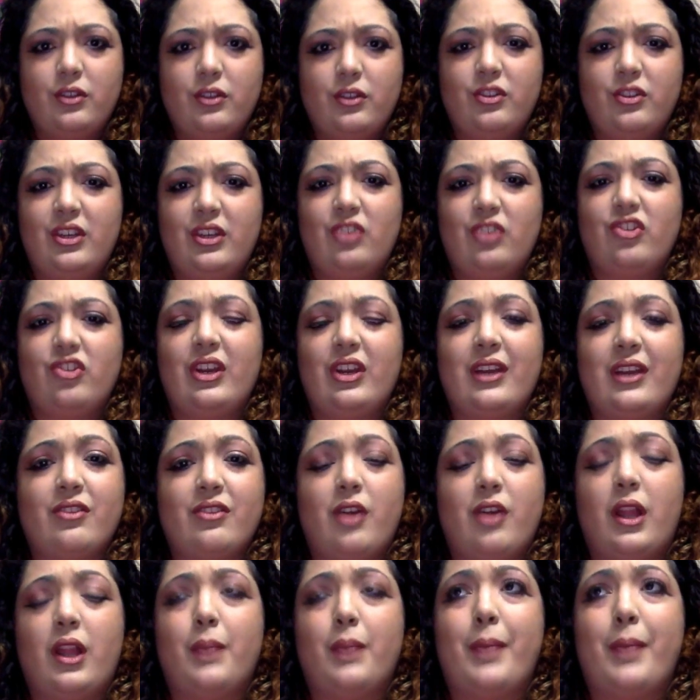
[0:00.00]
teaching is
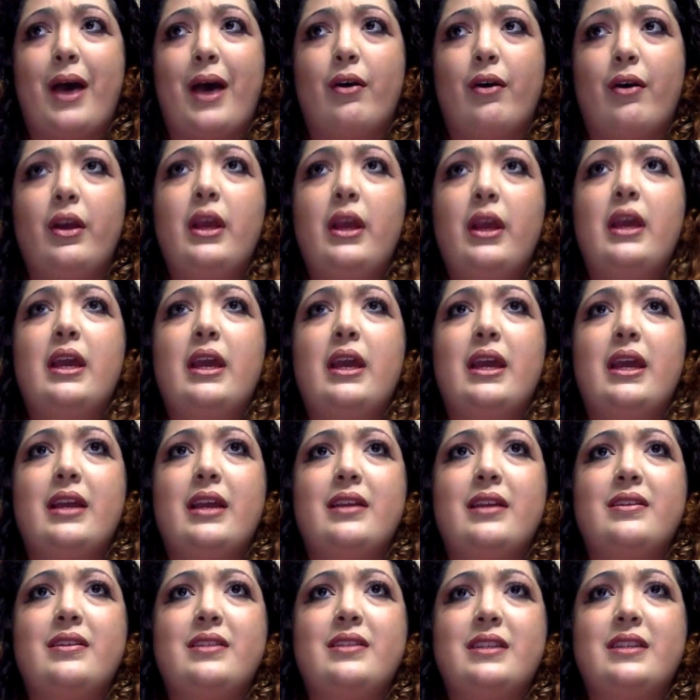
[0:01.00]
all about,
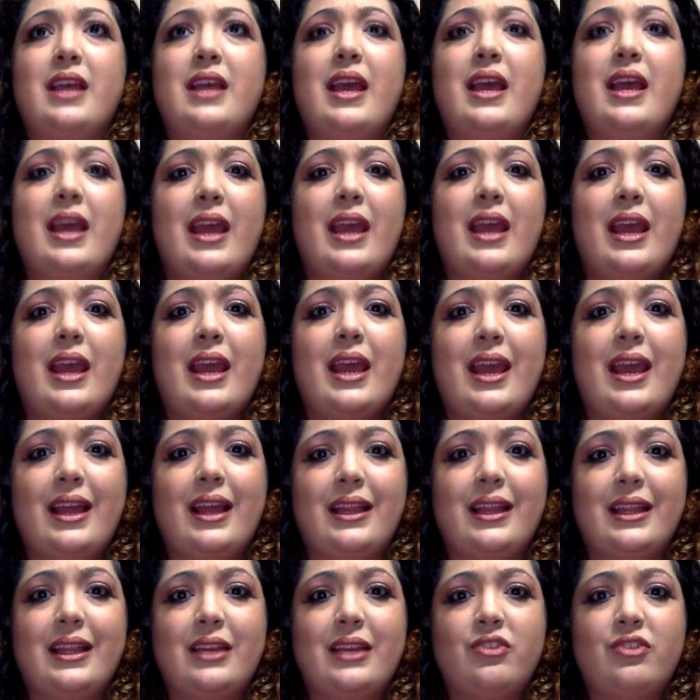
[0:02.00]
it's
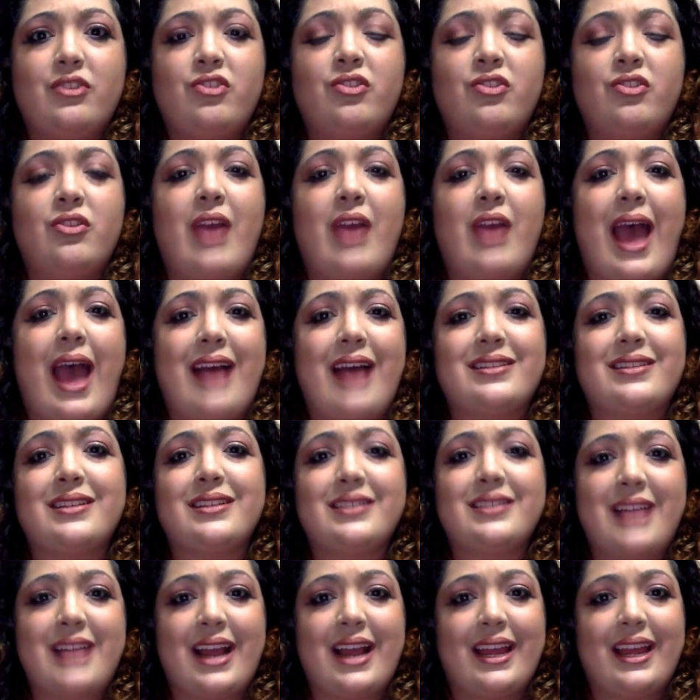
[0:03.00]
English as a
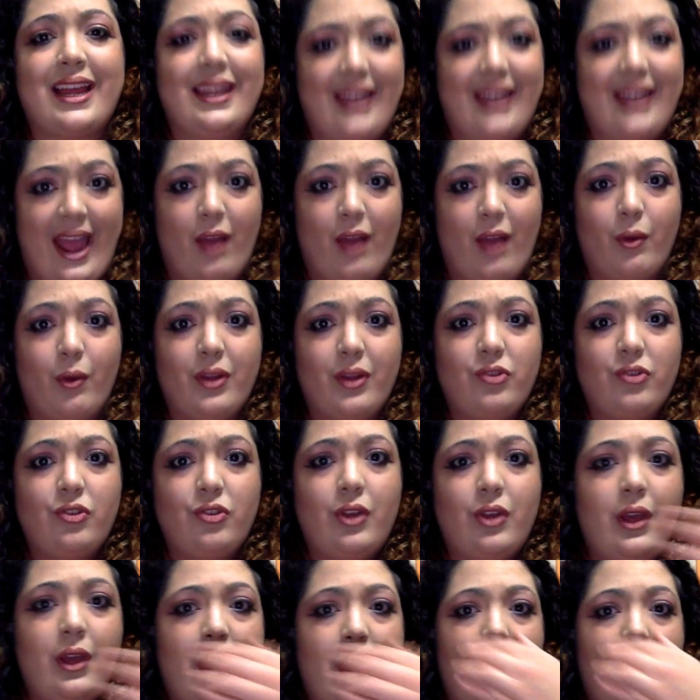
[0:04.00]
second language,
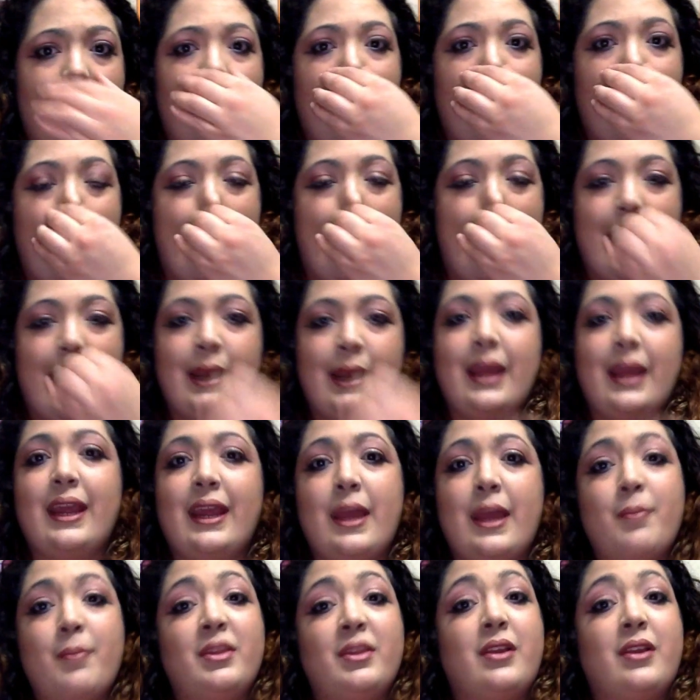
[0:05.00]
and it
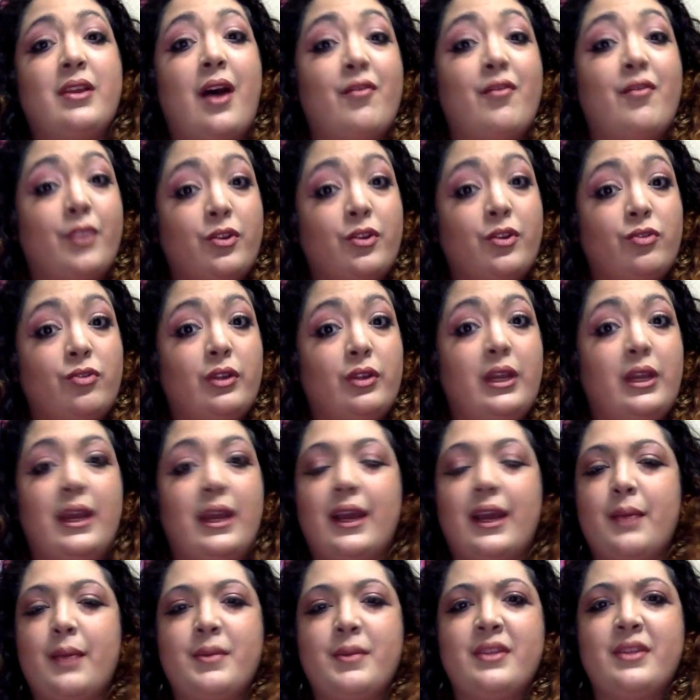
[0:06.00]
can be taught virtually,
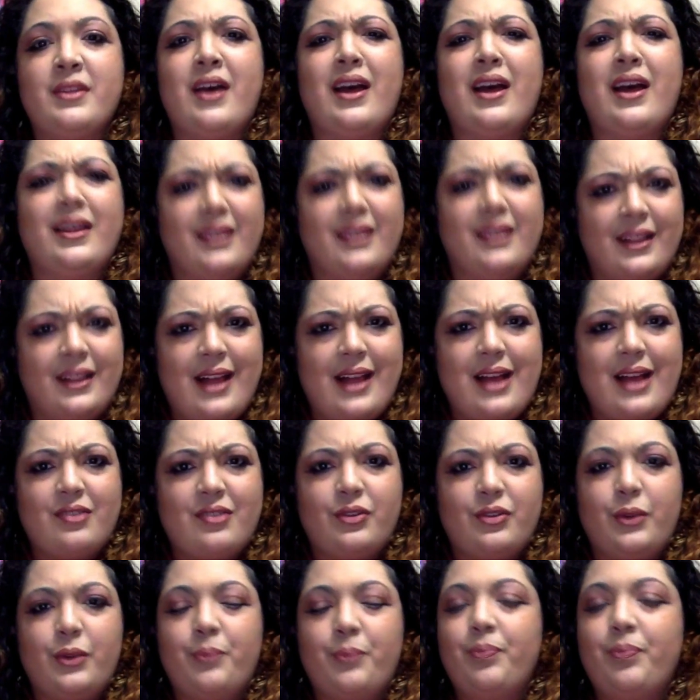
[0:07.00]
it can be taught in the
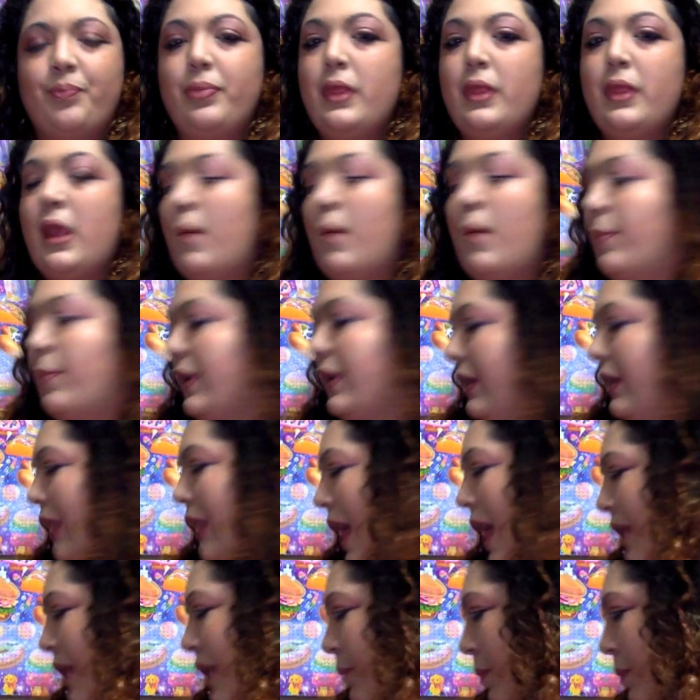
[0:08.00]
classroom, but a lot